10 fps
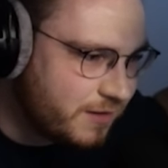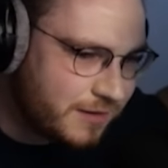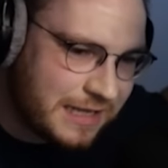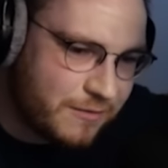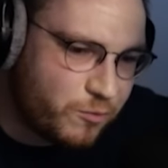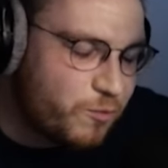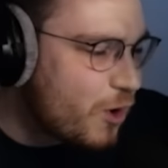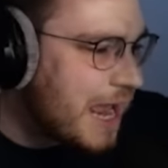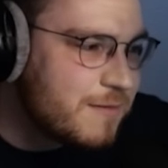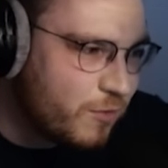Uh,
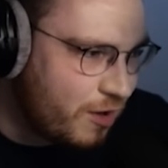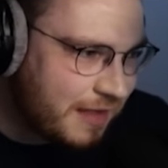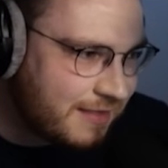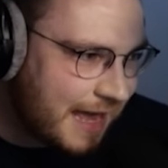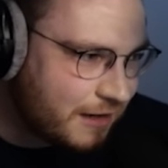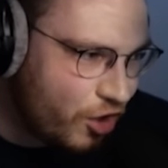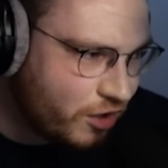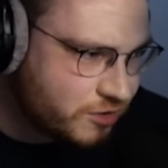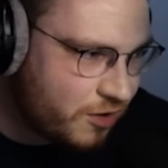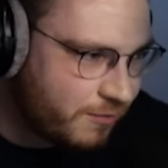way more than that
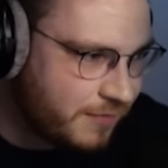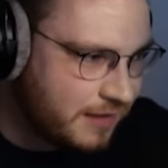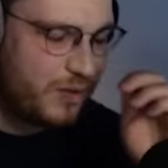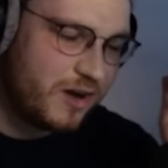long term.